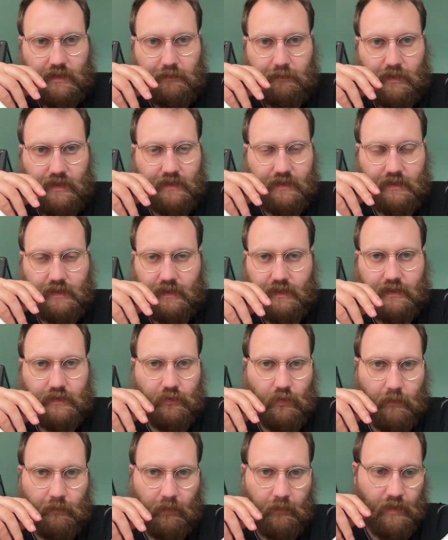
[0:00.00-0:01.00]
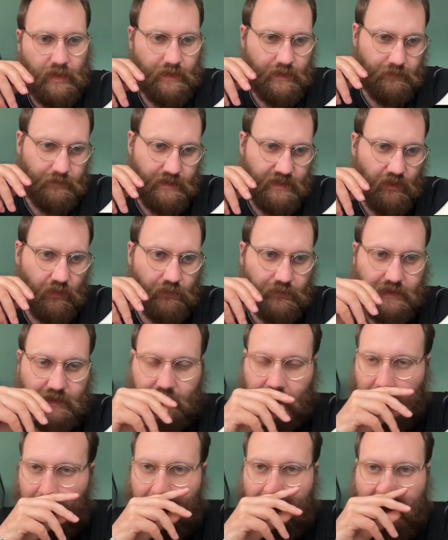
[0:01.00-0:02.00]
businesses to implement themselves
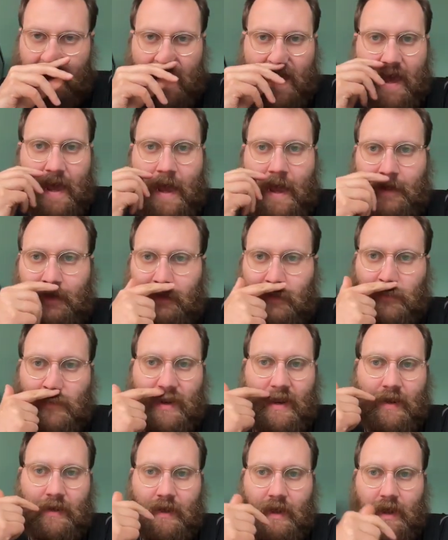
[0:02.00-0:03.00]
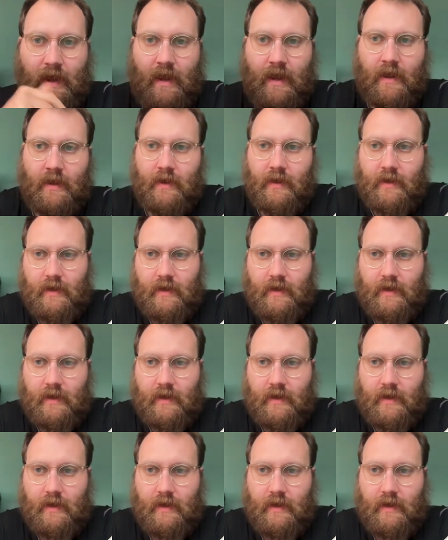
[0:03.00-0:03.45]
and create a